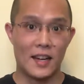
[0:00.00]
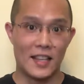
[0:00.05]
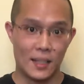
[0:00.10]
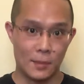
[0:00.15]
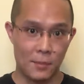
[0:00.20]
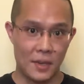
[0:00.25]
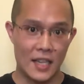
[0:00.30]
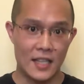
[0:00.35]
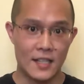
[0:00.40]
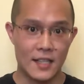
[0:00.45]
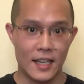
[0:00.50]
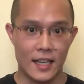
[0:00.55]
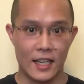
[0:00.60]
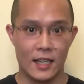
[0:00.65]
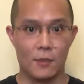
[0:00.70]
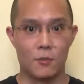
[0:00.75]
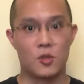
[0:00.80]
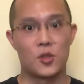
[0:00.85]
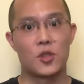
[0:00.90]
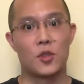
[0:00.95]
the base
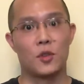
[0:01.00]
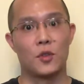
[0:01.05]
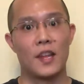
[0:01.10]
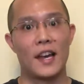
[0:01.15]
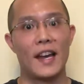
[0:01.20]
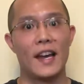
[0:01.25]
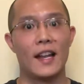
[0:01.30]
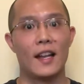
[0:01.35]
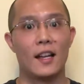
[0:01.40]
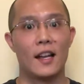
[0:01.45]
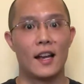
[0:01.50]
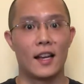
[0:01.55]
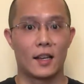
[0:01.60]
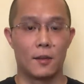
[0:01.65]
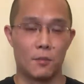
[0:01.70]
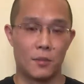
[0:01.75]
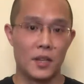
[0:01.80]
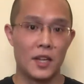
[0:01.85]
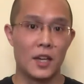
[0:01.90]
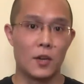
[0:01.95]
game so that I
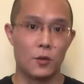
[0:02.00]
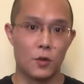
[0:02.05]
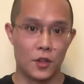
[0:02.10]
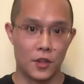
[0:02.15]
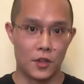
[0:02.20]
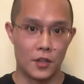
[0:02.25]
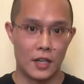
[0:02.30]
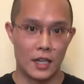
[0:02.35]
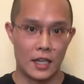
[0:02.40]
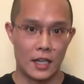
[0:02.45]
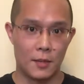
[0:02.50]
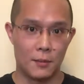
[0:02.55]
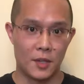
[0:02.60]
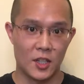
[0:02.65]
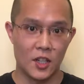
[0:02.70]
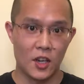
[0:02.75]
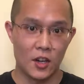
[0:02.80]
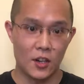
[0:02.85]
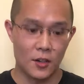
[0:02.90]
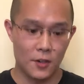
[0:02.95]
can play it with
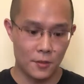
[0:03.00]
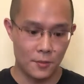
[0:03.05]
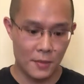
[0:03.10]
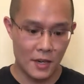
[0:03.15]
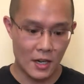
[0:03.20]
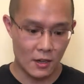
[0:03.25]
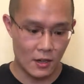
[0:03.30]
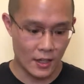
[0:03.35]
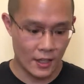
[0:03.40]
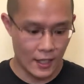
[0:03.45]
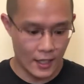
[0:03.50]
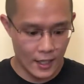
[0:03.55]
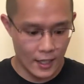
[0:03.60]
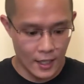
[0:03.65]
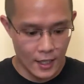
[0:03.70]
my daughter Merritt.